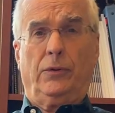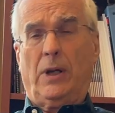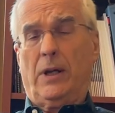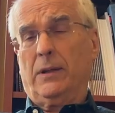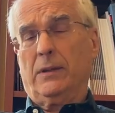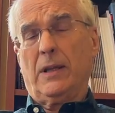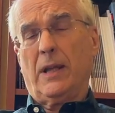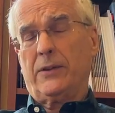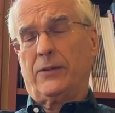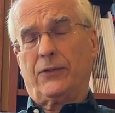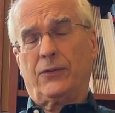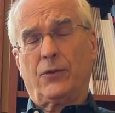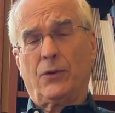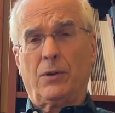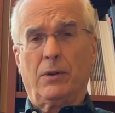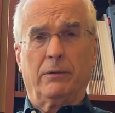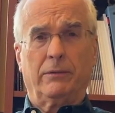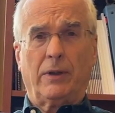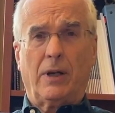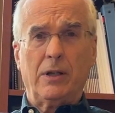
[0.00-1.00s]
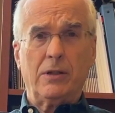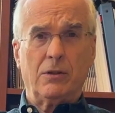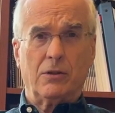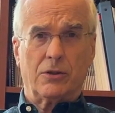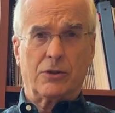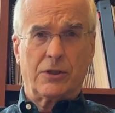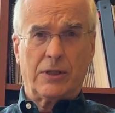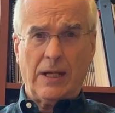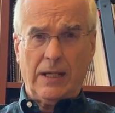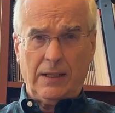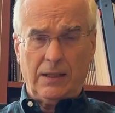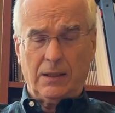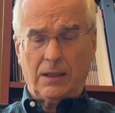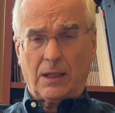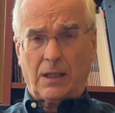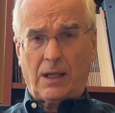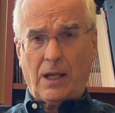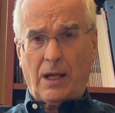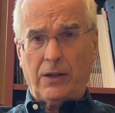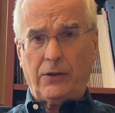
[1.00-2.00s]
that's sort of understating the
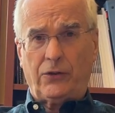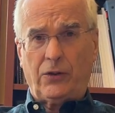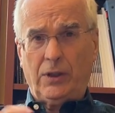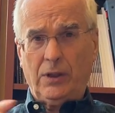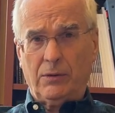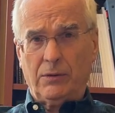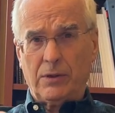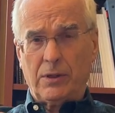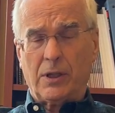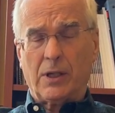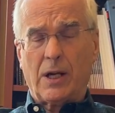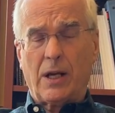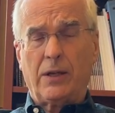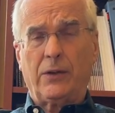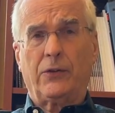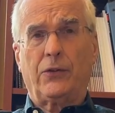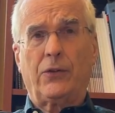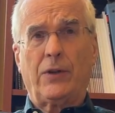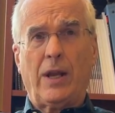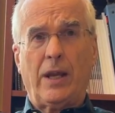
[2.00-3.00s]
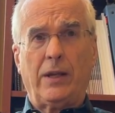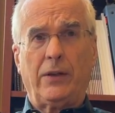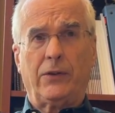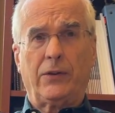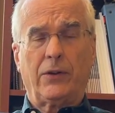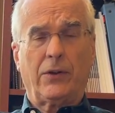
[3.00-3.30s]
case here in the United States,